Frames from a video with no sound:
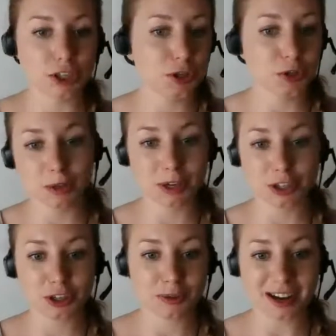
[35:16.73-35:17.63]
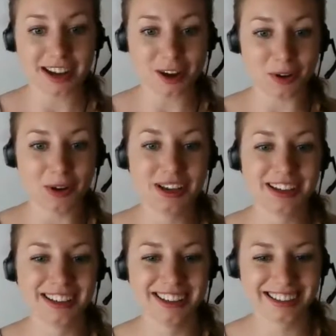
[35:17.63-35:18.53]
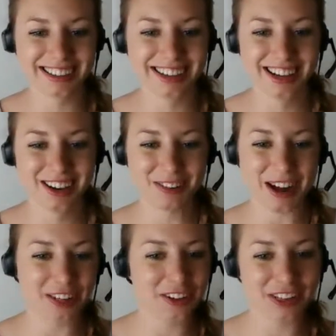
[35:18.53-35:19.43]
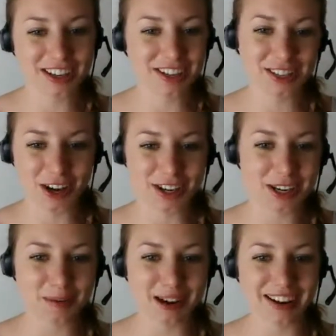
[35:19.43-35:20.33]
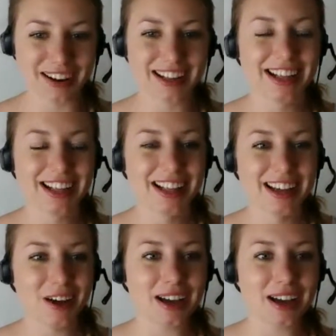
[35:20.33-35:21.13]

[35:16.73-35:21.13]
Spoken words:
let me just show you the picture right now rather than just talking about it.